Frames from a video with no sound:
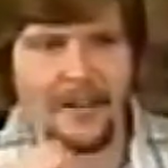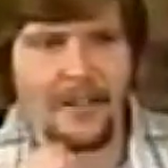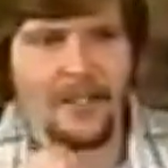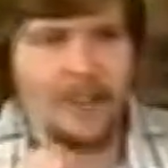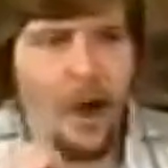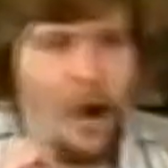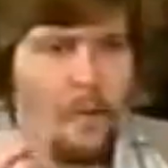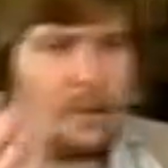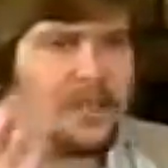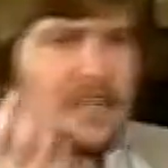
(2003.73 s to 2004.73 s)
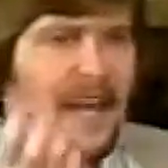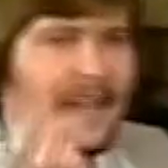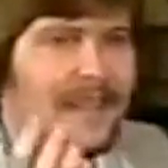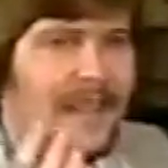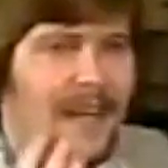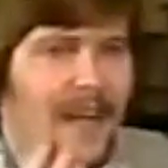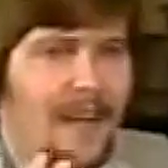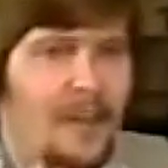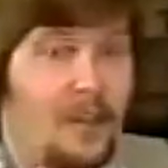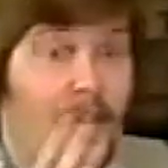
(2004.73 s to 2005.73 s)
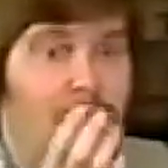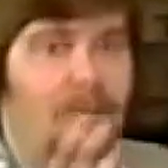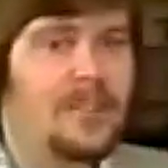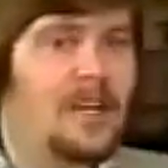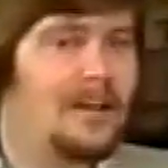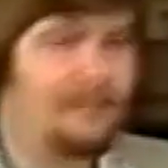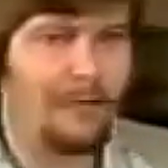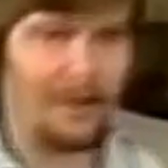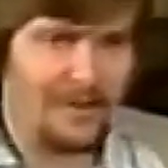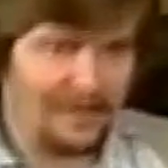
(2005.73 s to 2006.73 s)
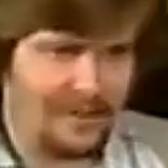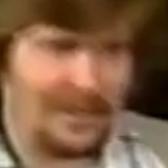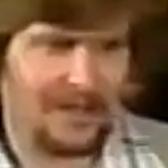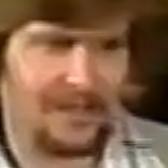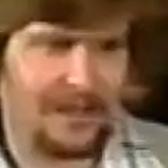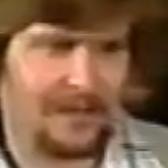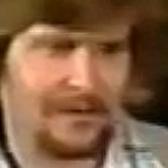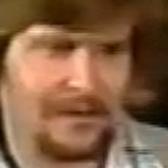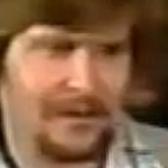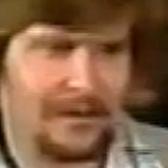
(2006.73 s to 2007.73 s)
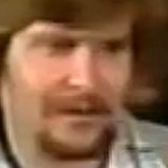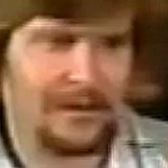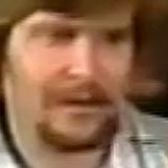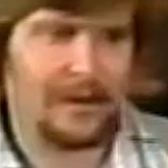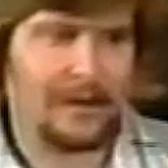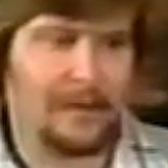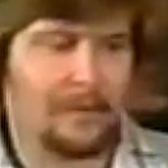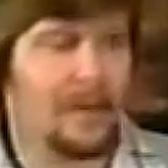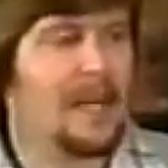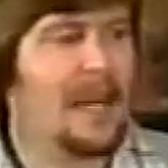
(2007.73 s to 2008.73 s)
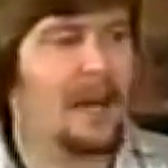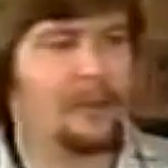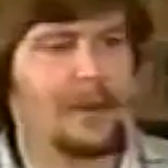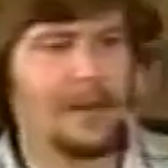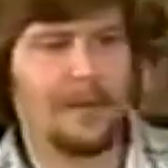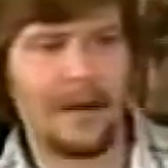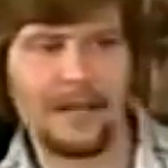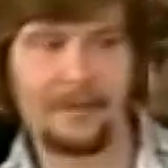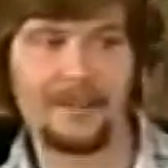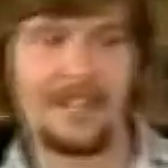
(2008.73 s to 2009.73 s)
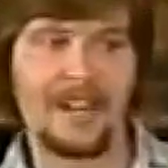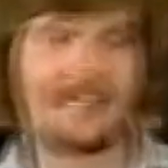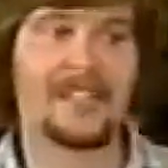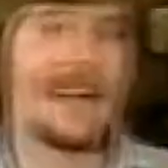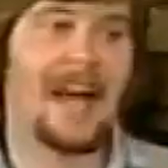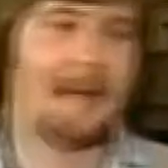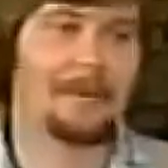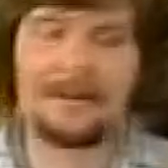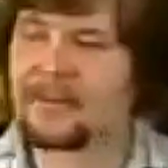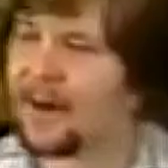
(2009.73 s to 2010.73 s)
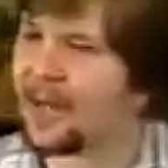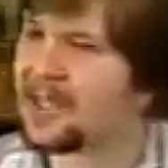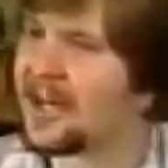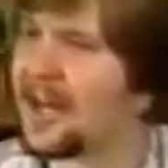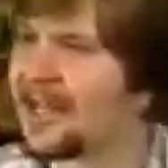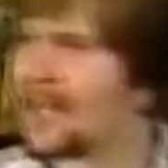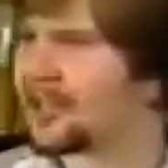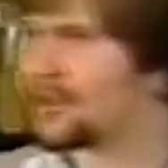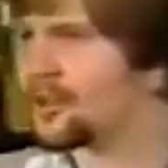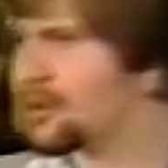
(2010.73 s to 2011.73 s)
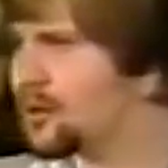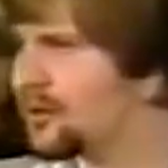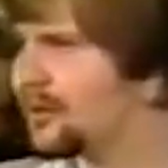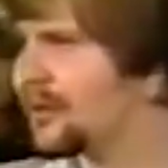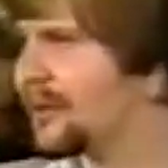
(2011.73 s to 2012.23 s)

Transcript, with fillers: So protected that you yourself won't even touch it. Could He help anybody that would touch the apple of God's eye? That's you.